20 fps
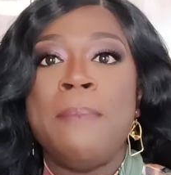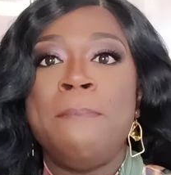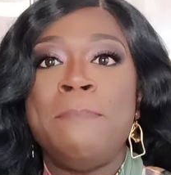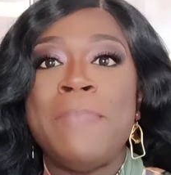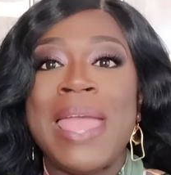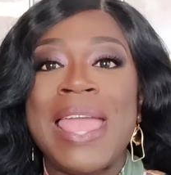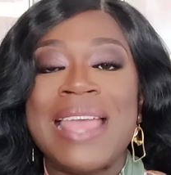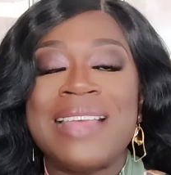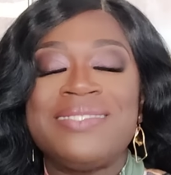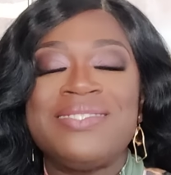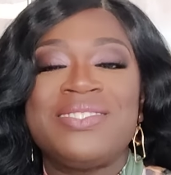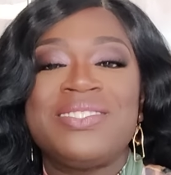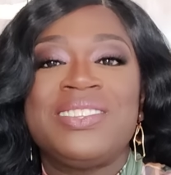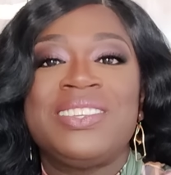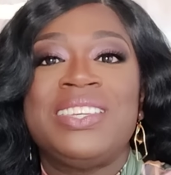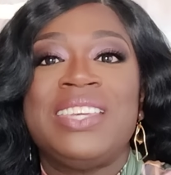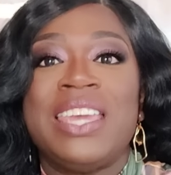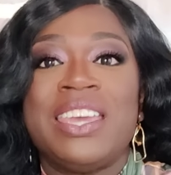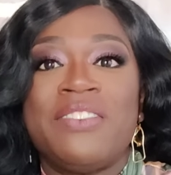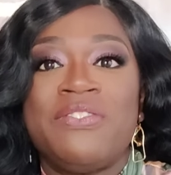A man's
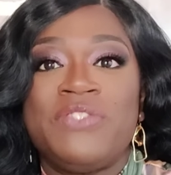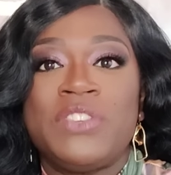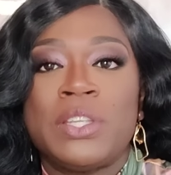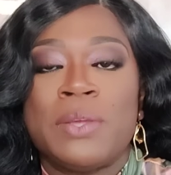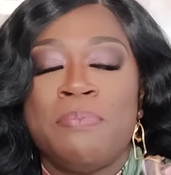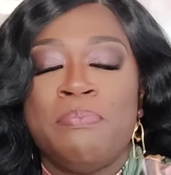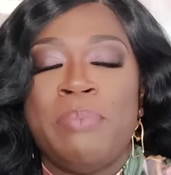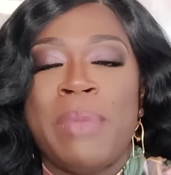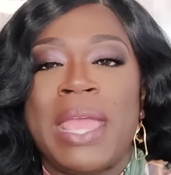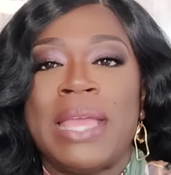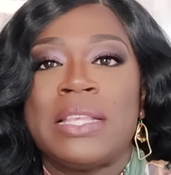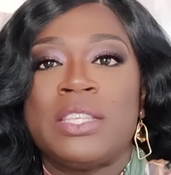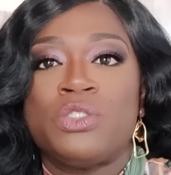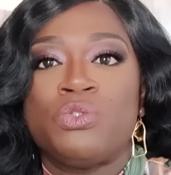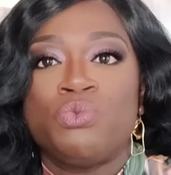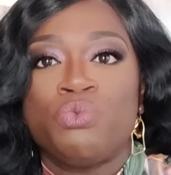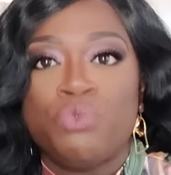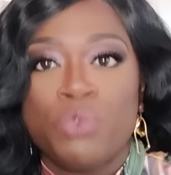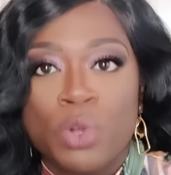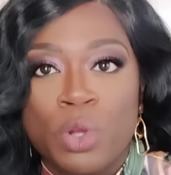gift
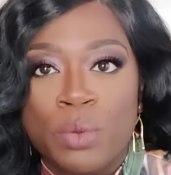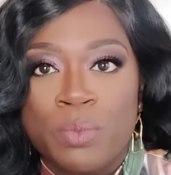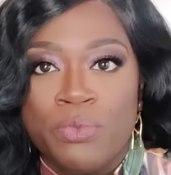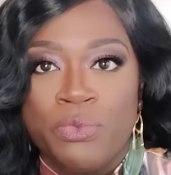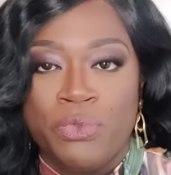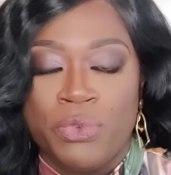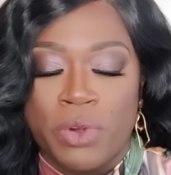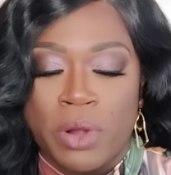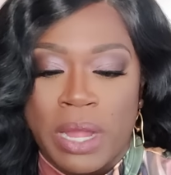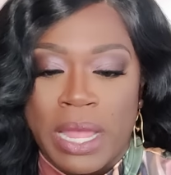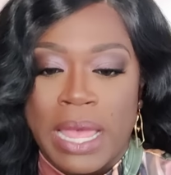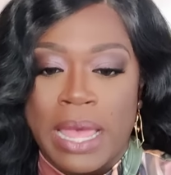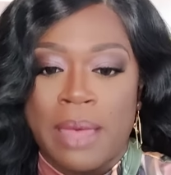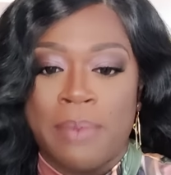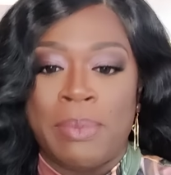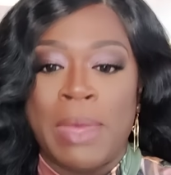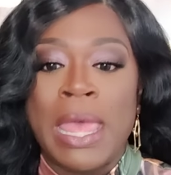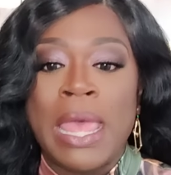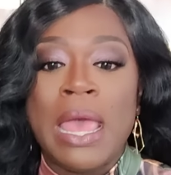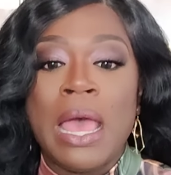makes room for
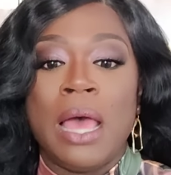him.